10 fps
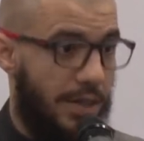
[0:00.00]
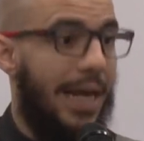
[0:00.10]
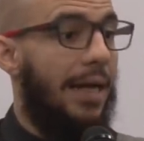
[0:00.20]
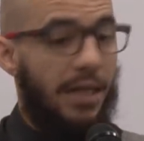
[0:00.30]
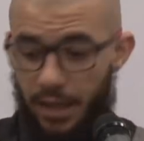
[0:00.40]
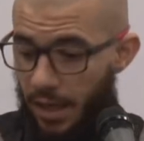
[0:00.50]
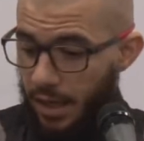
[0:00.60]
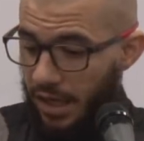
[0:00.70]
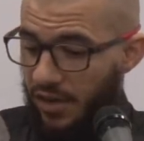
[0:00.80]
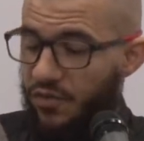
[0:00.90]
Yani,
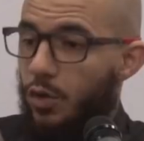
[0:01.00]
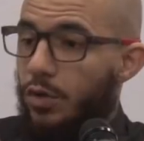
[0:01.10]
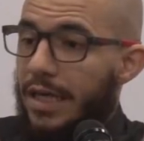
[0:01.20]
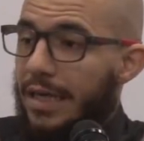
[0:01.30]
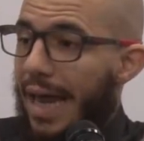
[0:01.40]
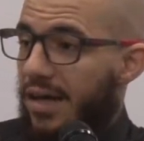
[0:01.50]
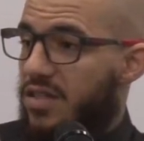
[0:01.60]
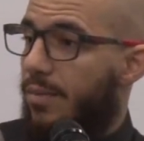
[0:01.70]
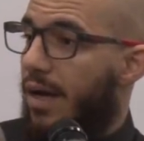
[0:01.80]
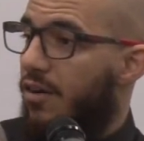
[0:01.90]
if you need
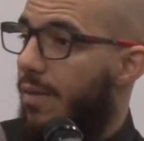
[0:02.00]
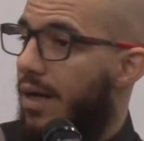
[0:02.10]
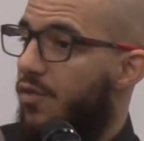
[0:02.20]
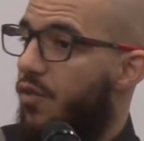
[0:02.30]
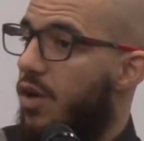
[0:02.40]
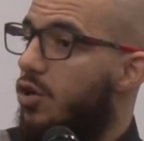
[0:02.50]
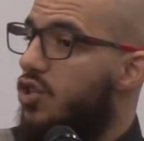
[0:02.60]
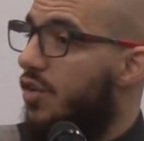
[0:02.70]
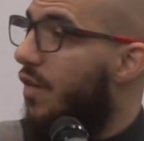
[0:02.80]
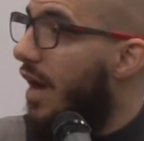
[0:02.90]
X amount of money for
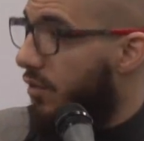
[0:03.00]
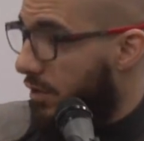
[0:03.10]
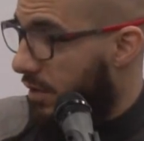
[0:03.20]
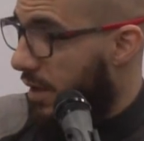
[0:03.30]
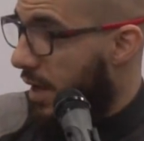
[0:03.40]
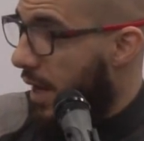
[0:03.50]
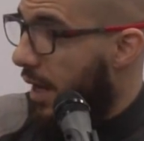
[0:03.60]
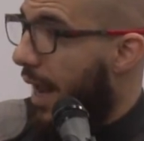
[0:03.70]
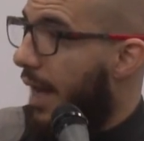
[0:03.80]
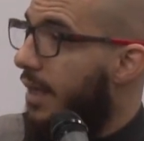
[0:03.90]
your survival
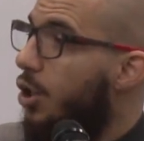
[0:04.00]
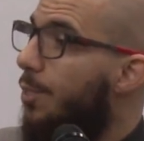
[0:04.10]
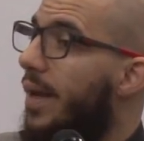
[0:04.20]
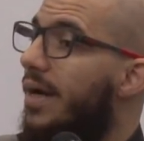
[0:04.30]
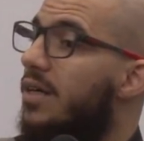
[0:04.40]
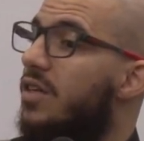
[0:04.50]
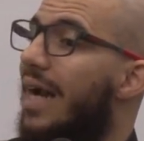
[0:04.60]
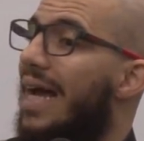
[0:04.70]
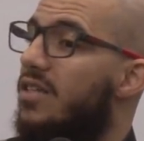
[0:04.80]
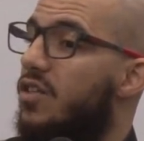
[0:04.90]
and your parents
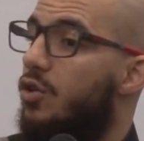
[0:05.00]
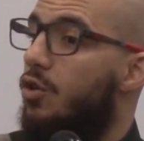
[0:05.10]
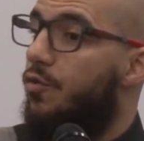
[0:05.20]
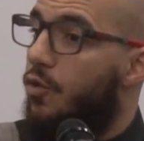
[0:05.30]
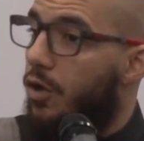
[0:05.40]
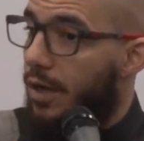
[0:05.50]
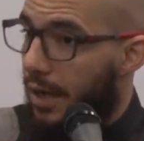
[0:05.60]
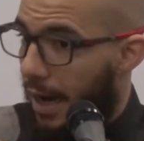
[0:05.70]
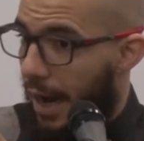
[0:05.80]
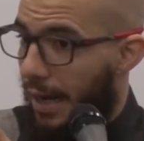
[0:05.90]
are asking you
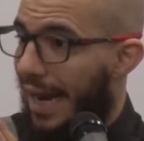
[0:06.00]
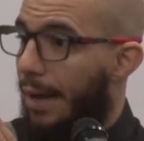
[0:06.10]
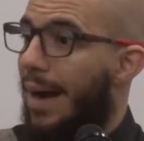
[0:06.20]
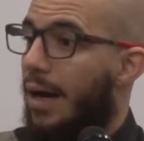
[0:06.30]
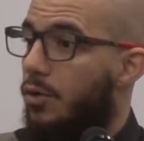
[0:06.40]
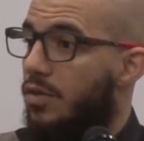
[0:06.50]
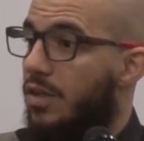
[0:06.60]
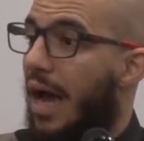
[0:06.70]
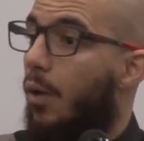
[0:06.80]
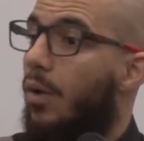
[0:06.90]
for an
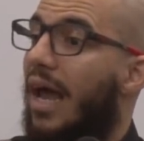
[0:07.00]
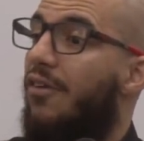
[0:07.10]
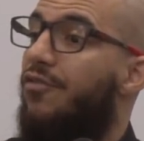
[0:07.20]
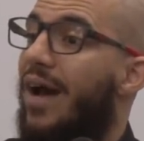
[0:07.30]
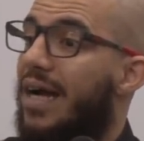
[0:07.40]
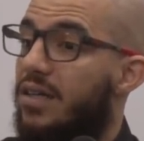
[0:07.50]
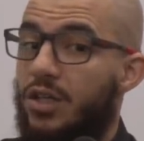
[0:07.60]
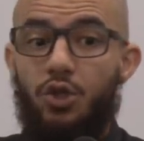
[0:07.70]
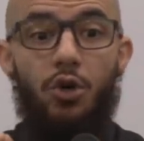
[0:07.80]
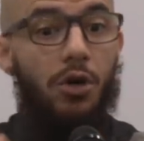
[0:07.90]
amount that will
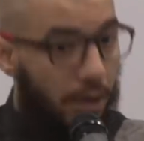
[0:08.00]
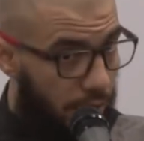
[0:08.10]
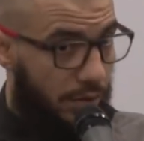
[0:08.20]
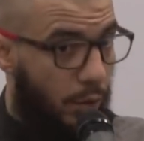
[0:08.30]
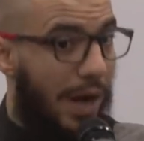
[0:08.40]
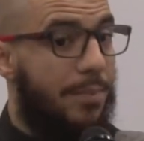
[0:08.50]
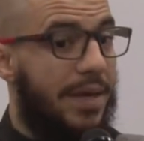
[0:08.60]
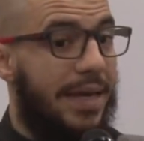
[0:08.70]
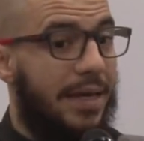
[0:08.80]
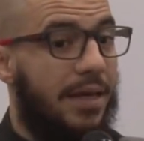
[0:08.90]
affect your
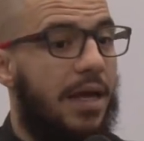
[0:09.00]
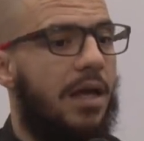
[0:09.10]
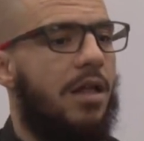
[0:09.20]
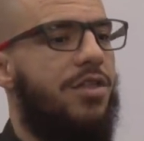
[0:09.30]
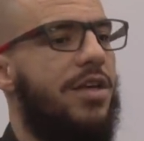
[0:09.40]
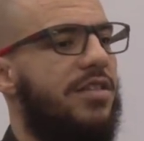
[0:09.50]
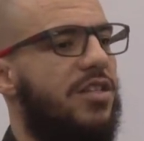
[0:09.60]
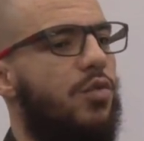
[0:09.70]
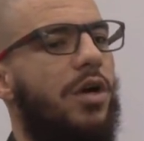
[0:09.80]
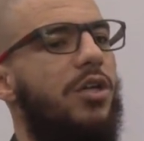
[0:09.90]
well-being,
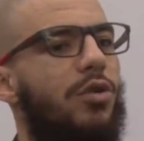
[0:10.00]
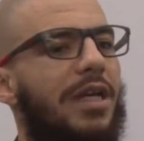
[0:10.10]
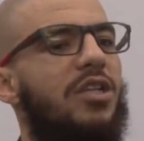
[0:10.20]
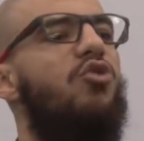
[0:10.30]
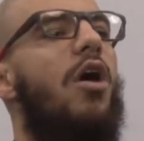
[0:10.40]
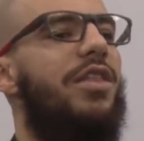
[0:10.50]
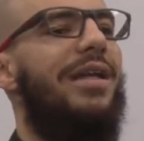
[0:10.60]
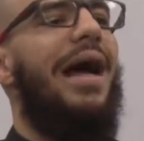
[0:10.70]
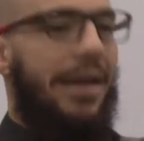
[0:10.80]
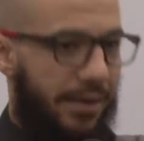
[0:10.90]
this is where you can draw
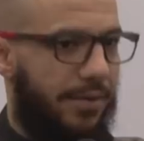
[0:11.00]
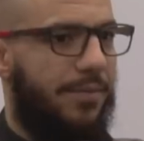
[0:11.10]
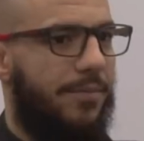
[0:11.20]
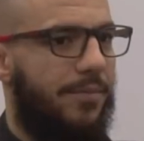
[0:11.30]
the line.